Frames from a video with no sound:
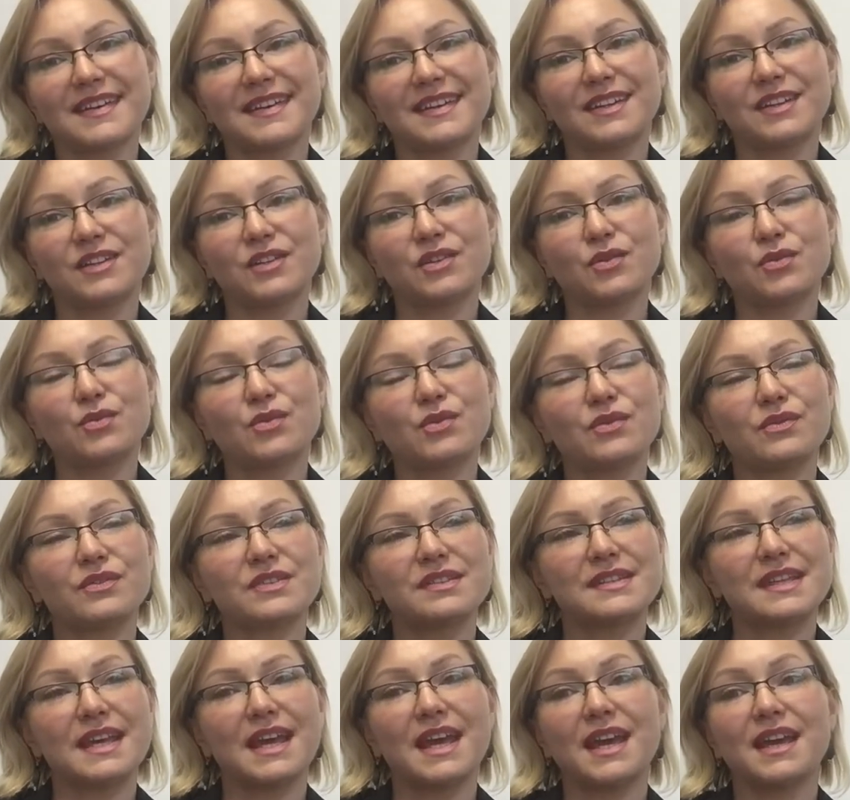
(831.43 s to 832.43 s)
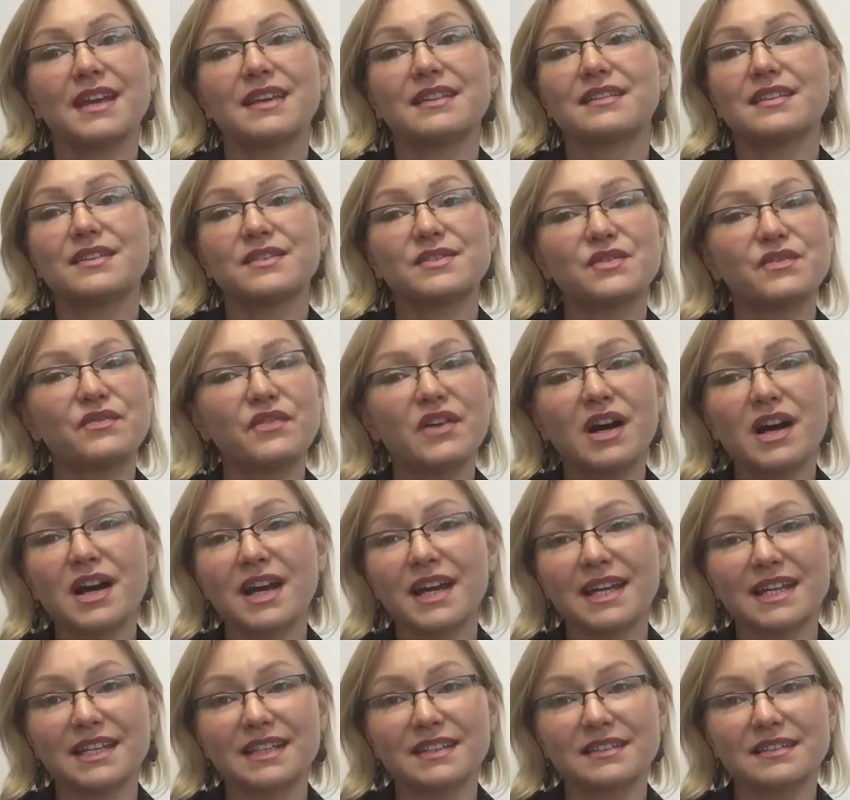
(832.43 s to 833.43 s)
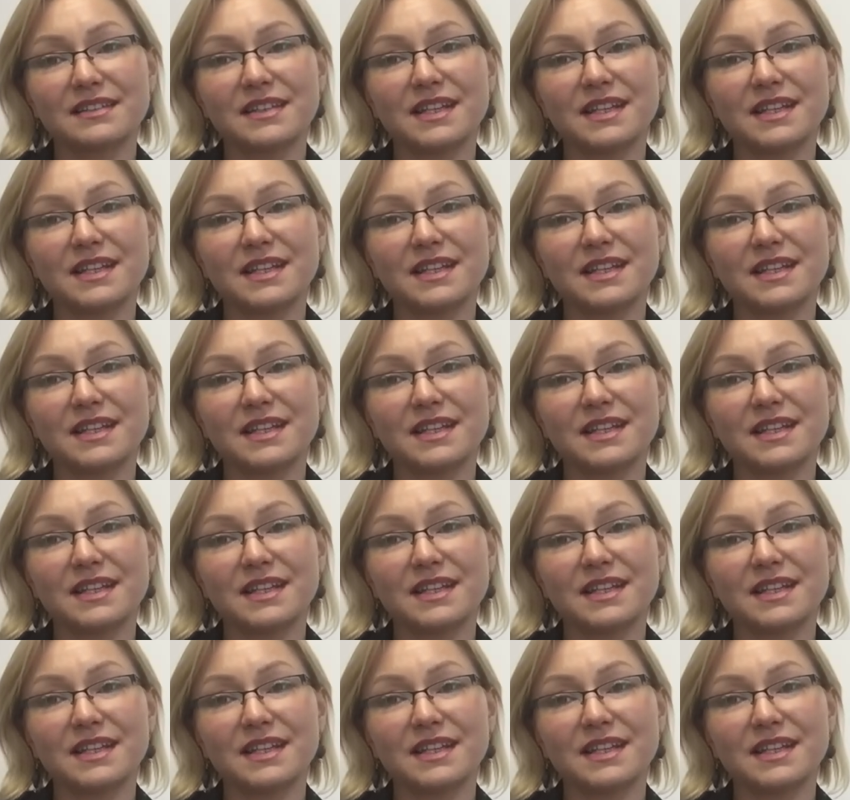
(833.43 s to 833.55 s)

you will say, that's fine,